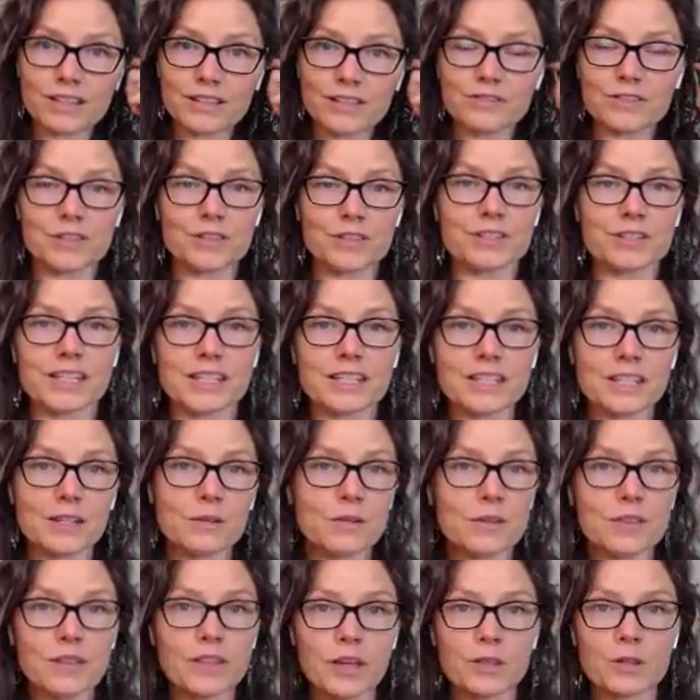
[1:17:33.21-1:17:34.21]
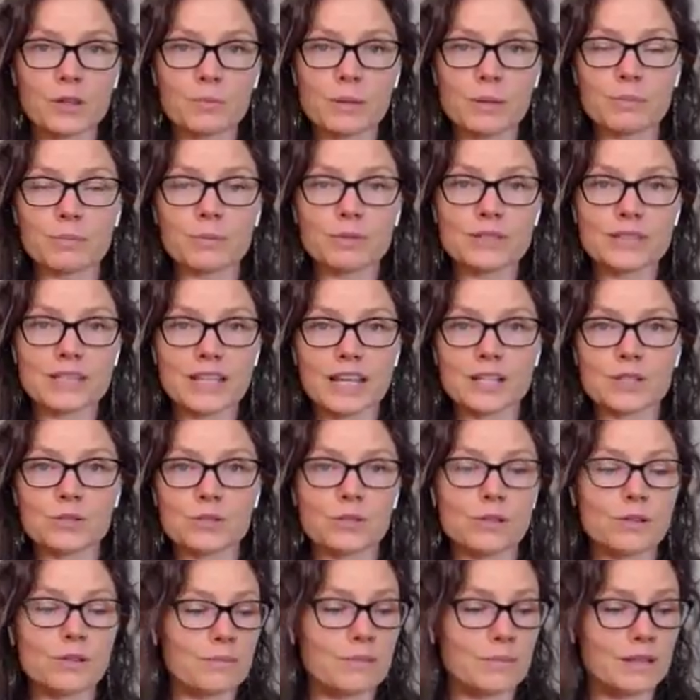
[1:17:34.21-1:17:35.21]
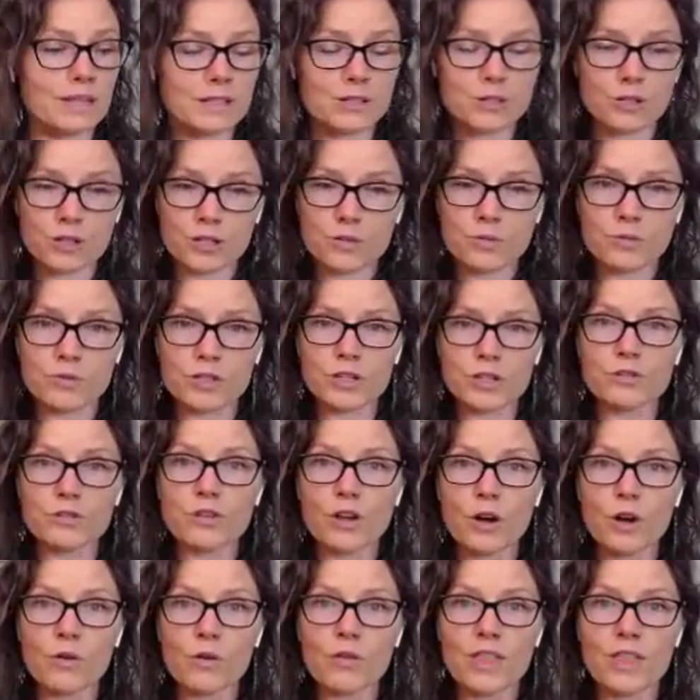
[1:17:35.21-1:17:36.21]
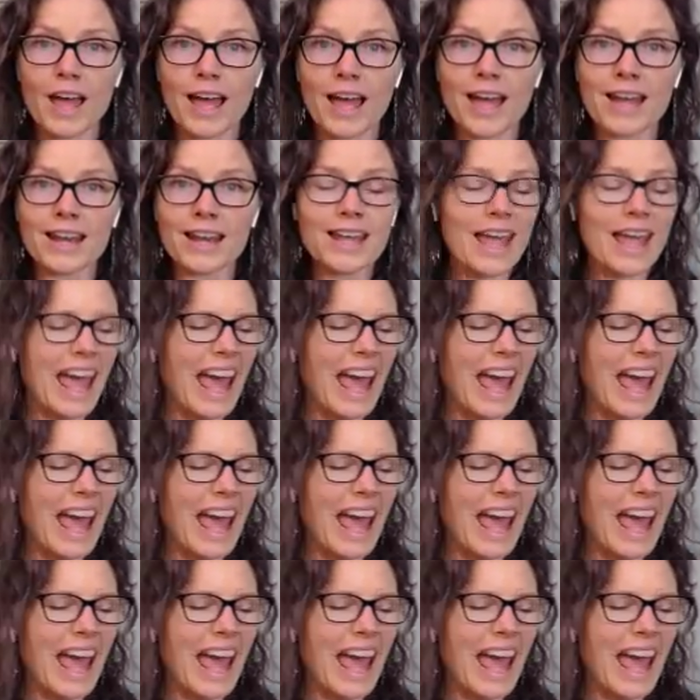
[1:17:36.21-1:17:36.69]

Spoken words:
If you're dealing with other people's schedule, make sure you know that.